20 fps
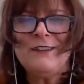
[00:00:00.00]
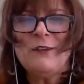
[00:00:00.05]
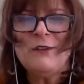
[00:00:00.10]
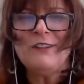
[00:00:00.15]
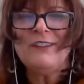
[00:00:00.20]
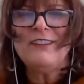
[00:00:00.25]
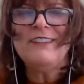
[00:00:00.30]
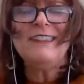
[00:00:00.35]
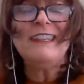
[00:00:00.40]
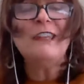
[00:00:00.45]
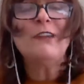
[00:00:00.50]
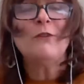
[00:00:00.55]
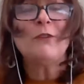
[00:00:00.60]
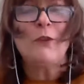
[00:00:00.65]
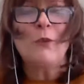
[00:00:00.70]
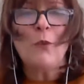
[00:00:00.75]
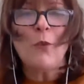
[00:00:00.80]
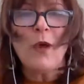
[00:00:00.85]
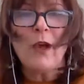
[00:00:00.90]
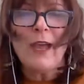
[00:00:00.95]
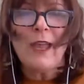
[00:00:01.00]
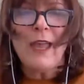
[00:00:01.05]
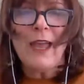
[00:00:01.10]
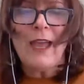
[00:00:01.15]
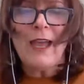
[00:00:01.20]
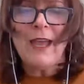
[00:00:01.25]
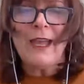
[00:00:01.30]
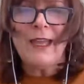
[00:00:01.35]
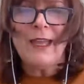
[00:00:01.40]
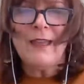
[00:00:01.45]
secret
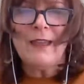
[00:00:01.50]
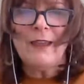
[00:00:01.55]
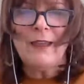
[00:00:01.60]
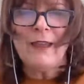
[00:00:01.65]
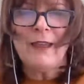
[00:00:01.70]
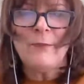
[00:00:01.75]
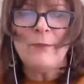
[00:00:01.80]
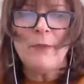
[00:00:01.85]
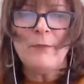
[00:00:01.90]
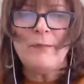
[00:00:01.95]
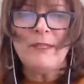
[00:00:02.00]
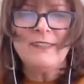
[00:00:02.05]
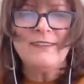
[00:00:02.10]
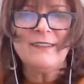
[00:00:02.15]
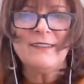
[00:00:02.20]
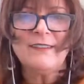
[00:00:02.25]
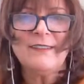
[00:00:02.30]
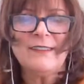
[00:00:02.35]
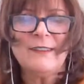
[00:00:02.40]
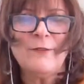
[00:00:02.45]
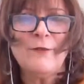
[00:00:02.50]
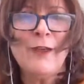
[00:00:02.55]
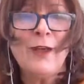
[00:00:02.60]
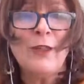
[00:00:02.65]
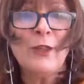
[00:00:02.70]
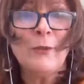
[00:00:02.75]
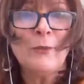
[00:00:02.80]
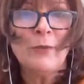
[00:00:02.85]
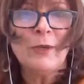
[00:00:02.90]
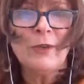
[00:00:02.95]
why I'm a business
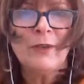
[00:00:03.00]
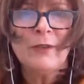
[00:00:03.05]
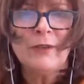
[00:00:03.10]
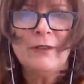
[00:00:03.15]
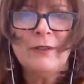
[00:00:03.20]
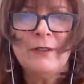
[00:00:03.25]
developer,